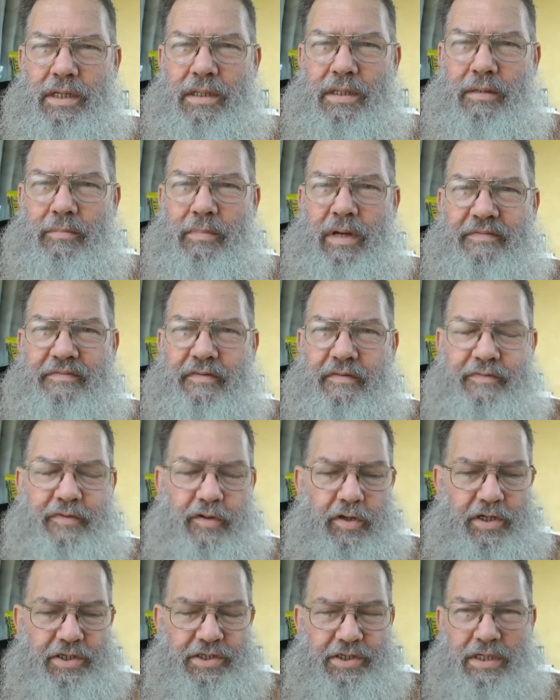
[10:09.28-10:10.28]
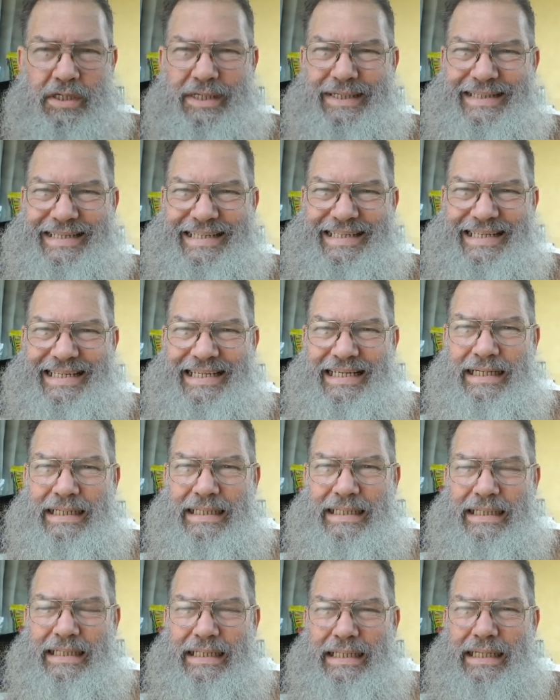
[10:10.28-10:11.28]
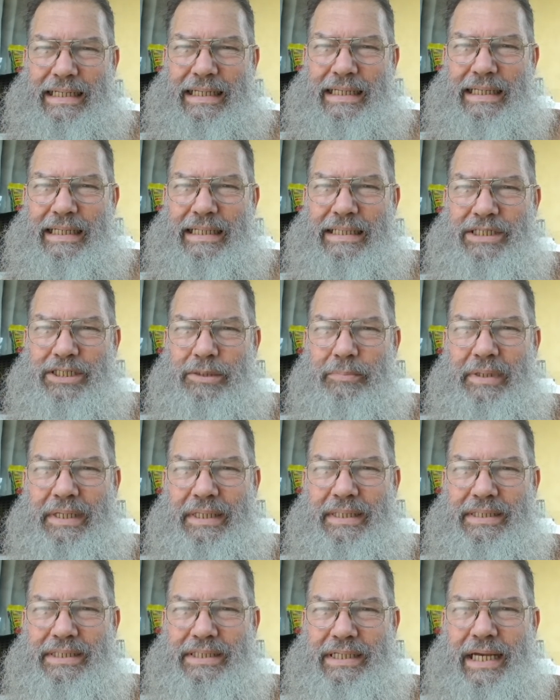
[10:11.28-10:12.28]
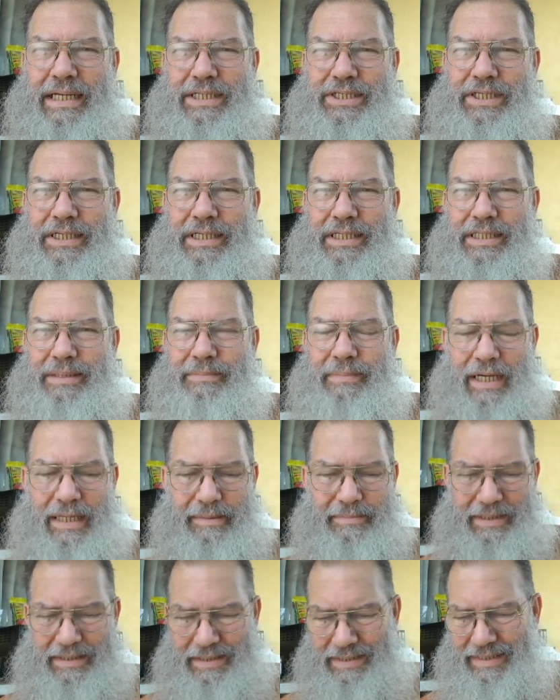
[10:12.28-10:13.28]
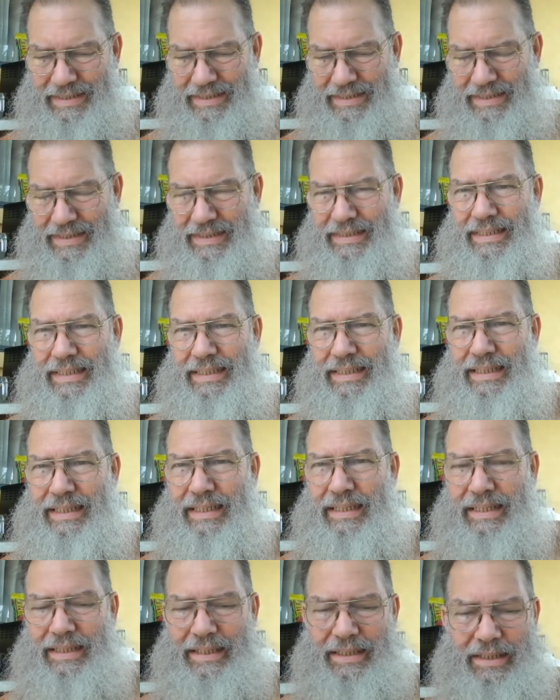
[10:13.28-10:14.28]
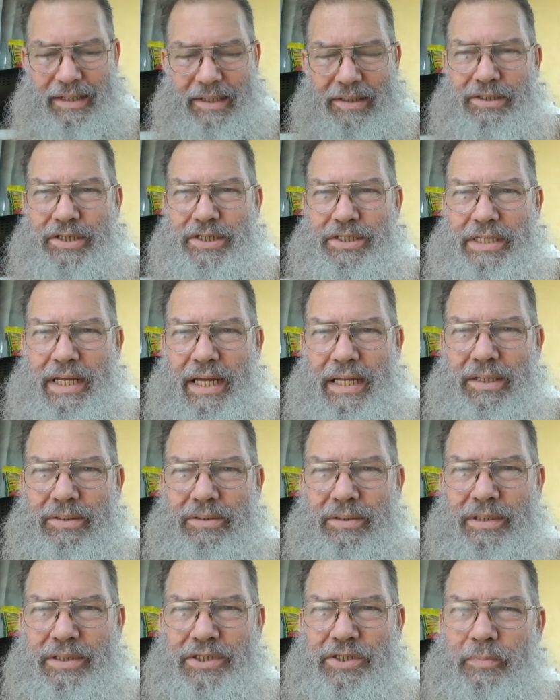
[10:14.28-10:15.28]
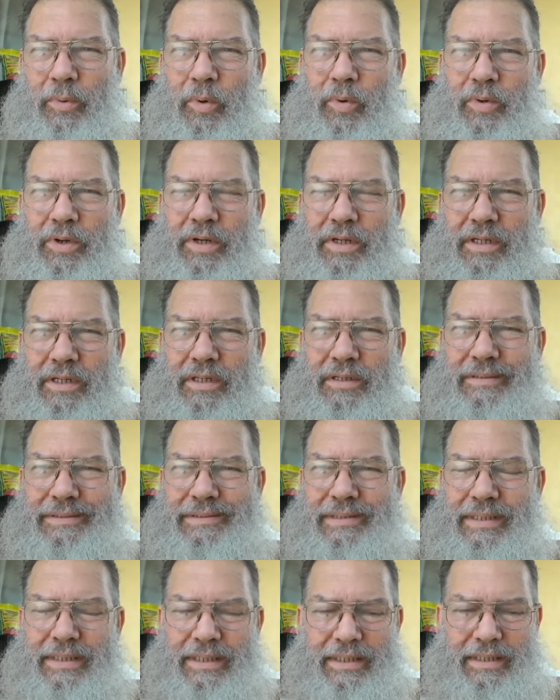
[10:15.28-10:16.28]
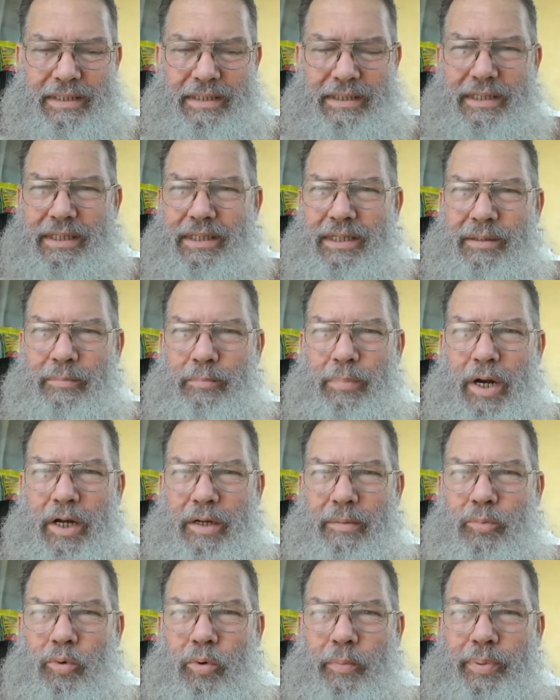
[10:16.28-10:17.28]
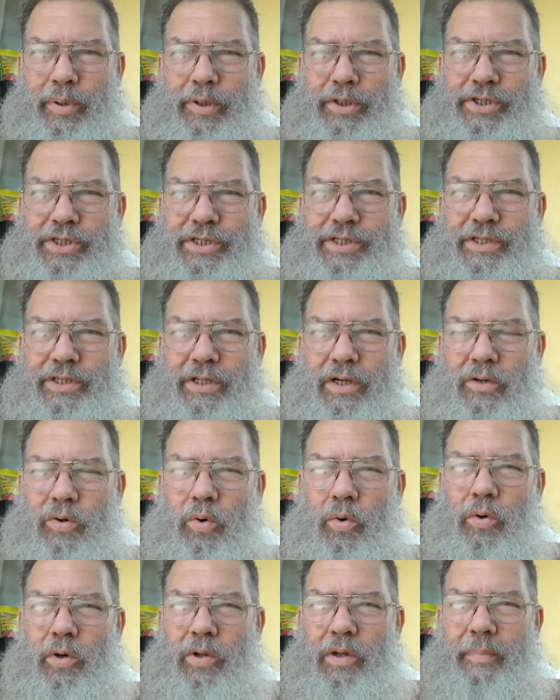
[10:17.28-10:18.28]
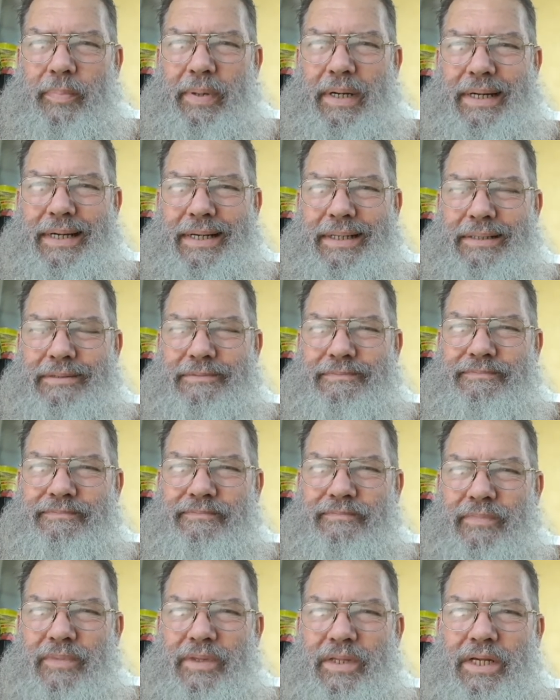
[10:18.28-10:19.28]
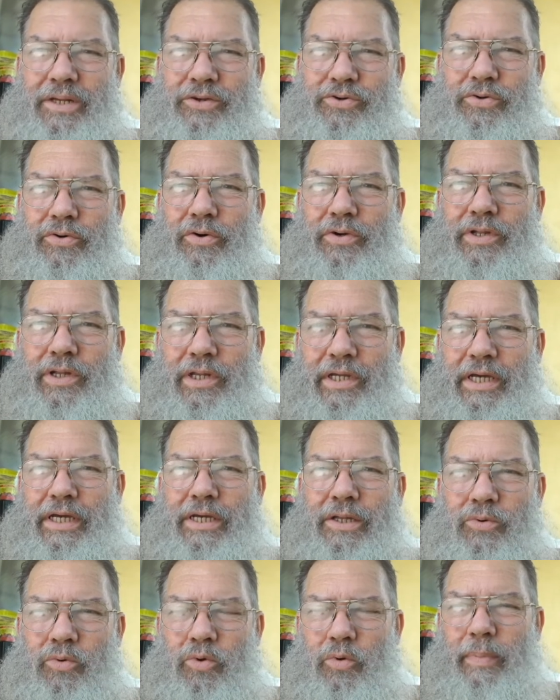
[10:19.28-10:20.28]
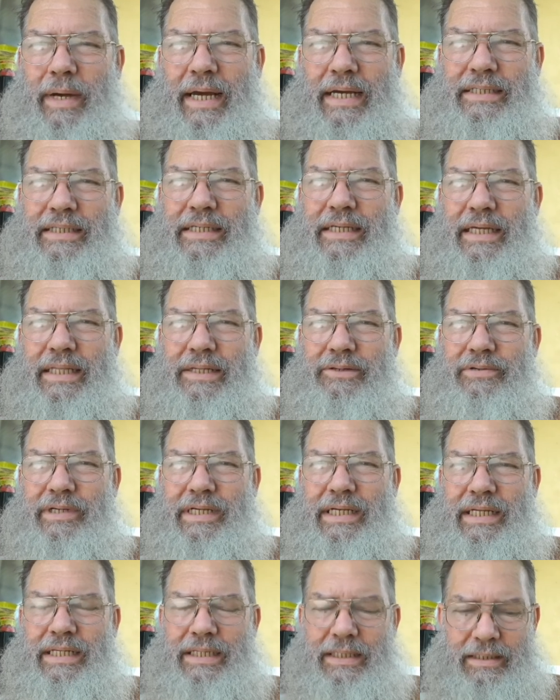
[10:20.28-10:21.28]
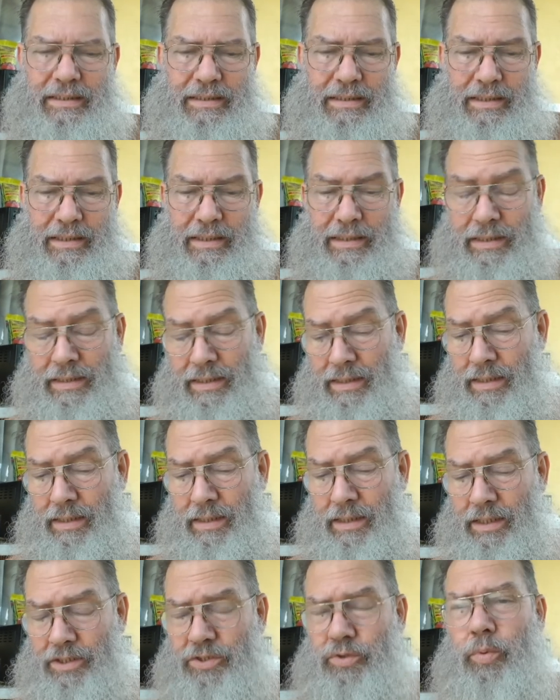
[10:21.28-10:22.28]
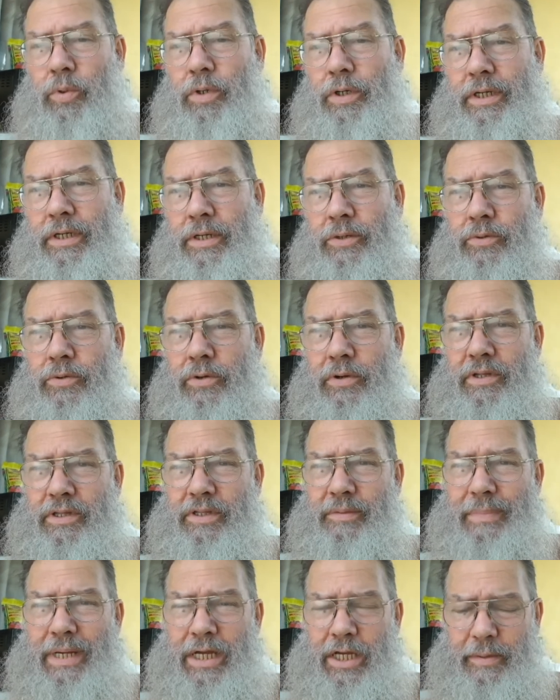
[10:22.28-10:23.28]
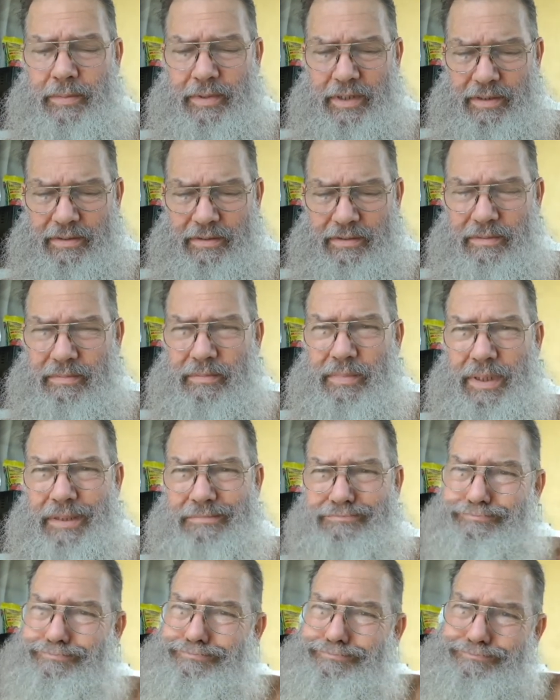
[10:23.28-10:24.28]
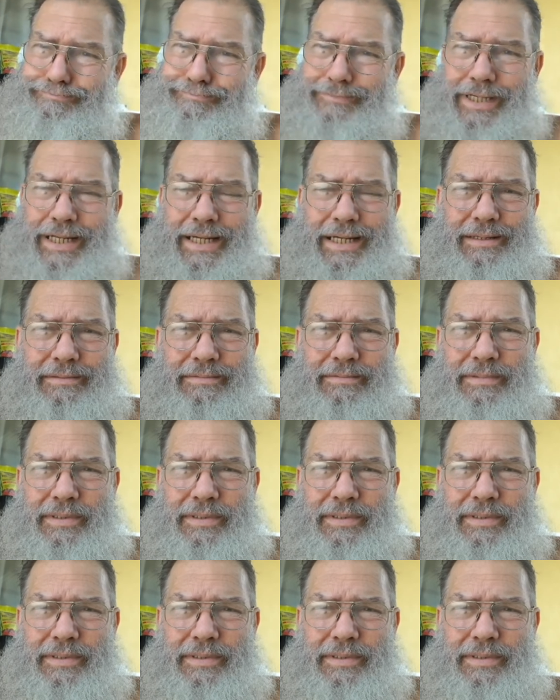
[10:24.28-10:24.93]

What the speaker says: muffle furnace. It's a bit sketchy at the moment. I just had a look at it this morning and broke more pieces of the coil apart and then tried to link it all back together again. It's working alright at the moment, but you know,